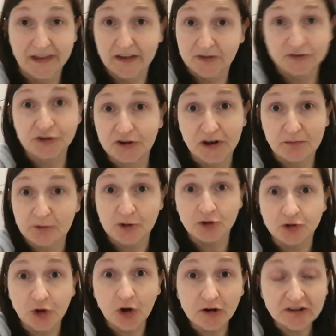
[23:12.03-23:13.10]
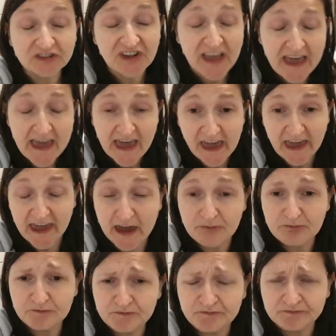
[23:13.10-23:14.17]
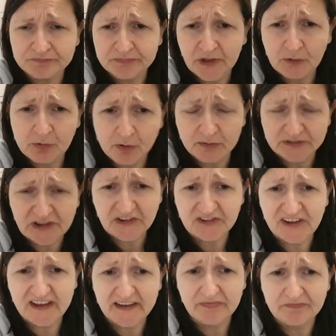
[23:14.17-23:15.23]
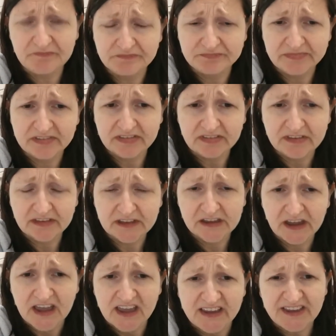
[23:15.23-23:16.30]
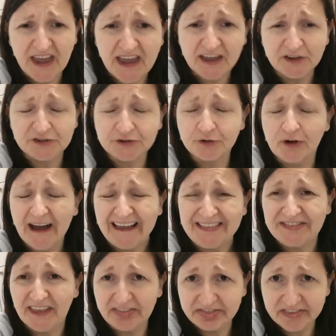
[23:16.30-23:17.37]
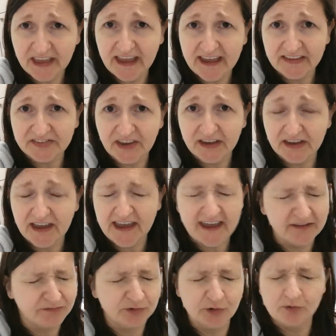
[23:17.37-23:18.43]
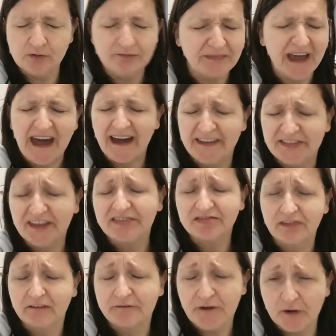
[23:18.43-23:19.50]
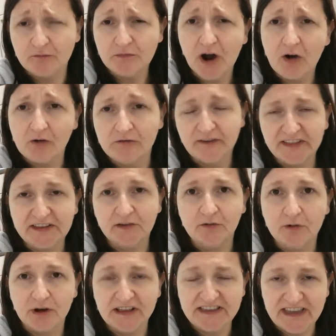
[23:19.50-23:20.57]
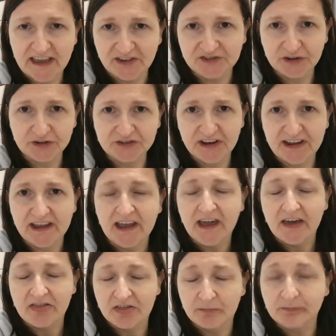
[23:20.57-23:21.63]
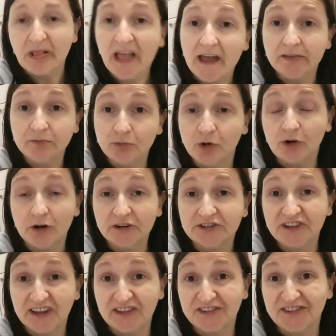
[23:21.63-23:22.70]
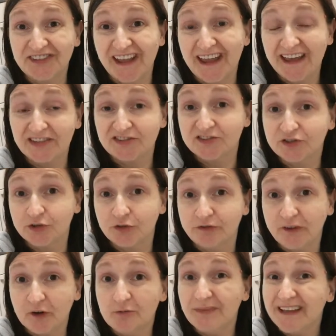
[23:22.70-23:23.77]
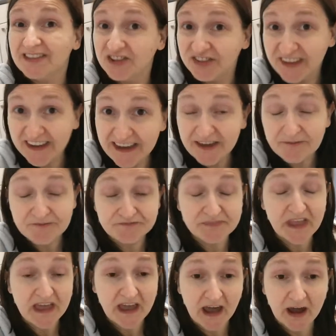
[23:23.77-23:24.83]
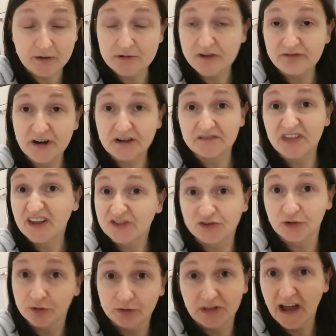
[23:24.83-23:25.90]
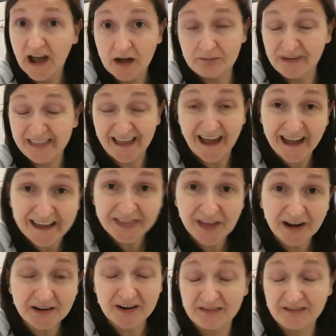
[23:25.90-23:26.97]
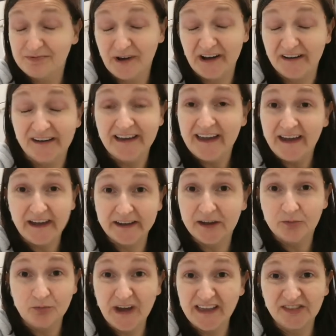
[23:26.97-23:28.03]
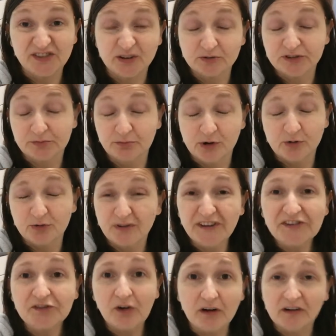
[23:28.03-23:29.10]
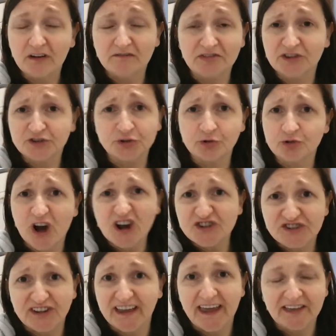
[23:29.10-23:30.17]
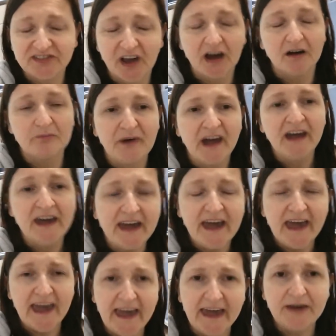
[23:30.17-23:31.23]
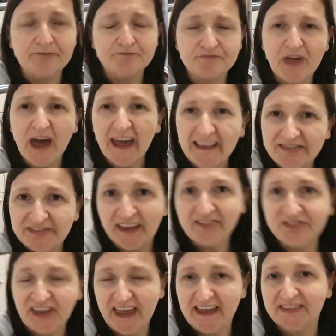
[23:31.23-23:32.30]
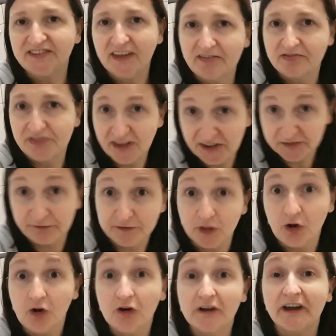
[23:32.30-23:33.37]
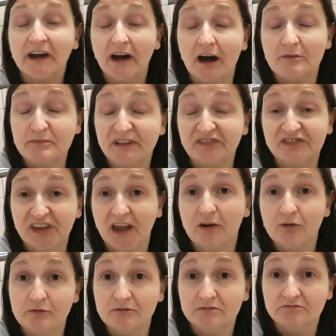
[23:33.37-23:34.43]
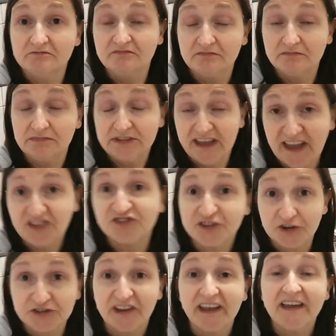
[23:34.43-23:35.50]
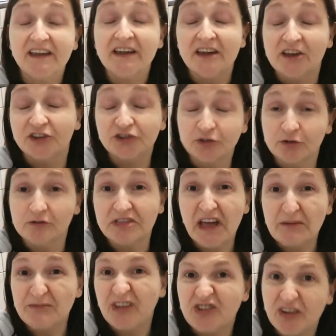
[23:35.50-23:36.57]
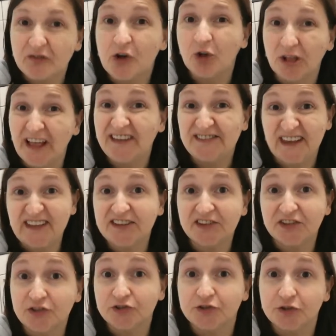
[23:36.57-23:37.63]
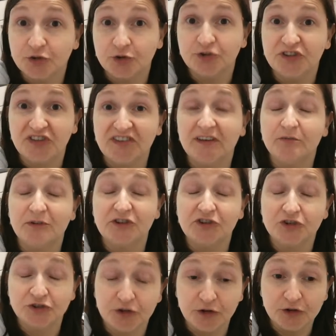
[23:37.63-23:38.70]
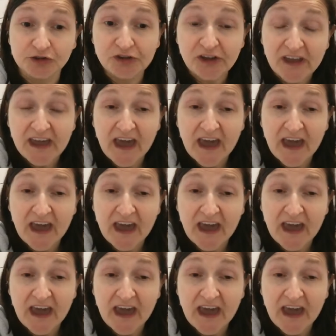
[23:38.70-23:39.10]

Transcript: sorry about the dogs. Um, what was I saying? Yeah, so I didn't edit it, no. I didn't film the whole video yesterday. The plan was instead to film it today. However, that's not going to happen either, but it can wait until tomorrow. It's not, there's no rush to get it up. Um, I did edit this vlog up until yesterday, so that means I've got less editing to do today, which is good.